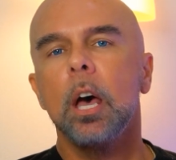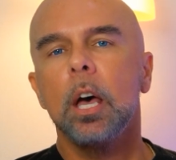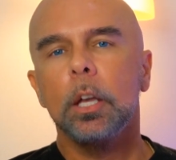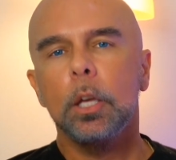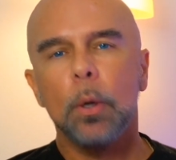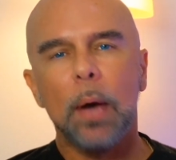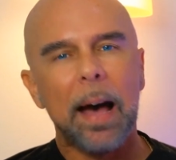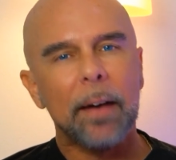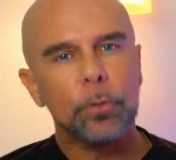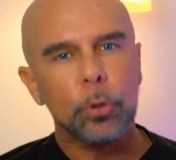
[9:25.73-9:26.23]

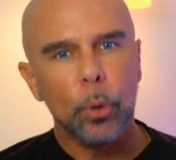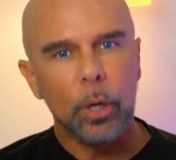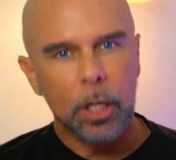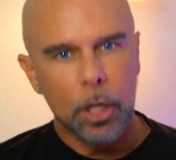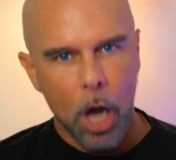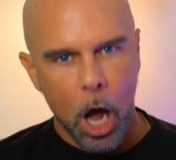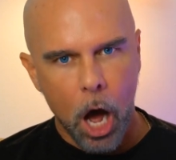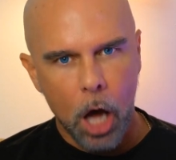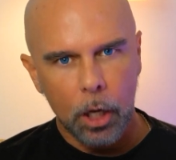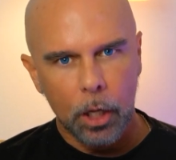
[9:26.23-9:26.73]
You have to
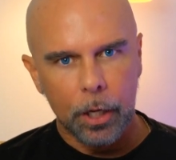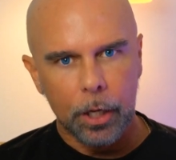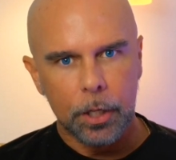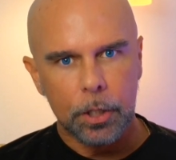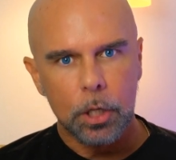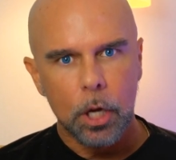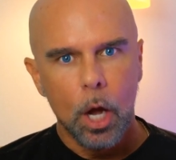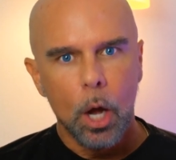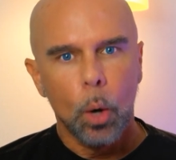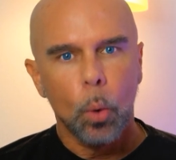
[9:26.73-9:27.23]

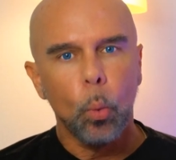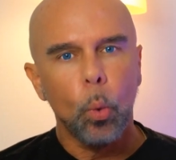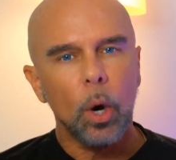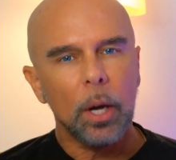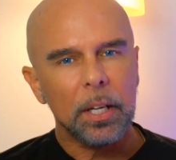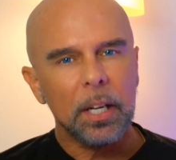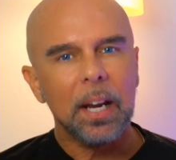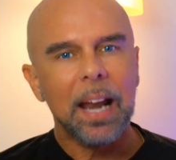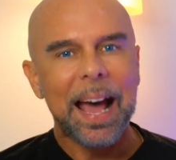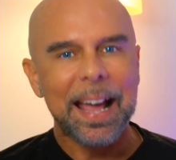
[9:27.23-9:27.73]
acknowledge,
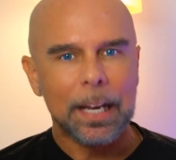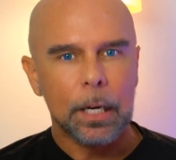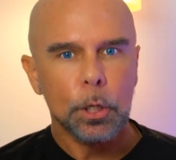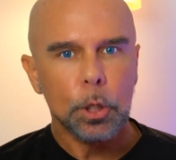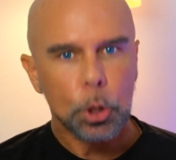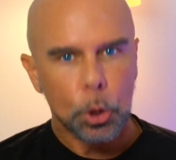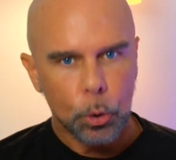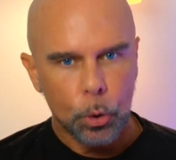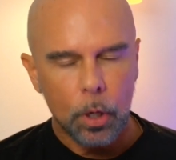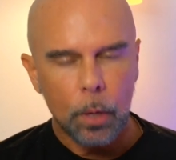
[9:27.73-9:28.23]
what did I
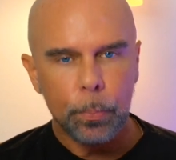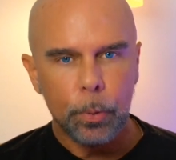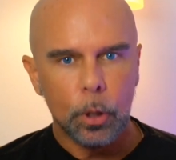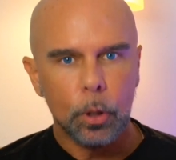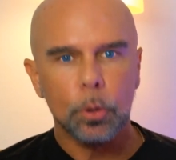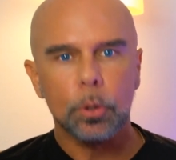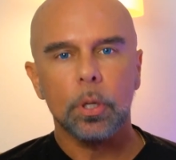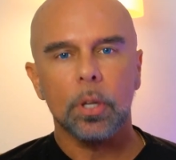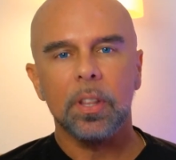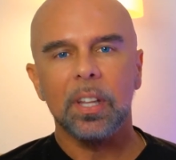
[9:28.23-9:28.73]

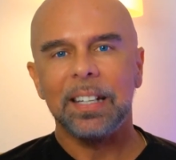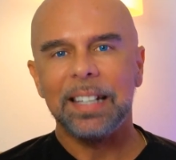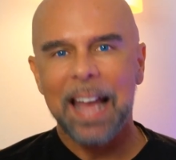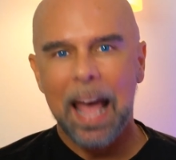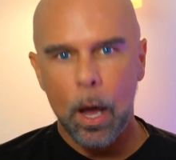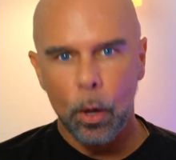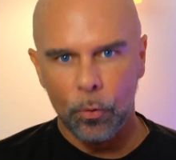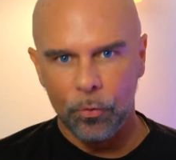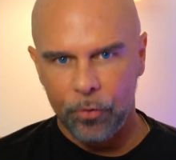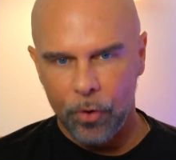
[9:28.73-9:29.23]
contribute to the
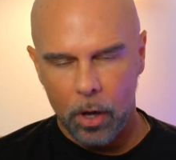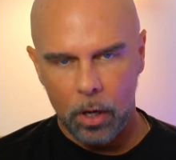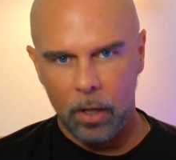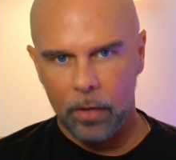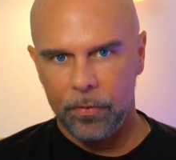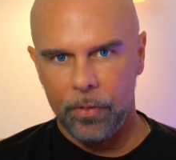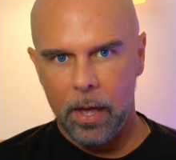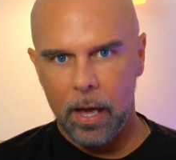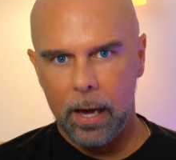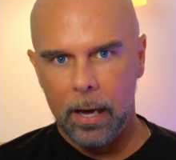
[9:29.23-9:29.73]
downfall
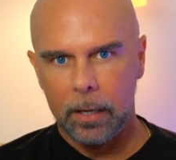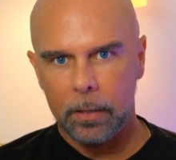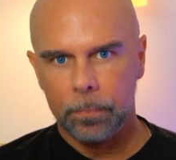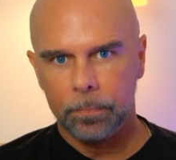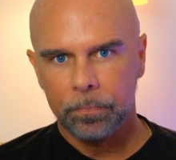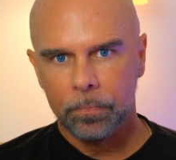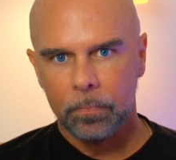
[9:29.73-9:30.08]
of that?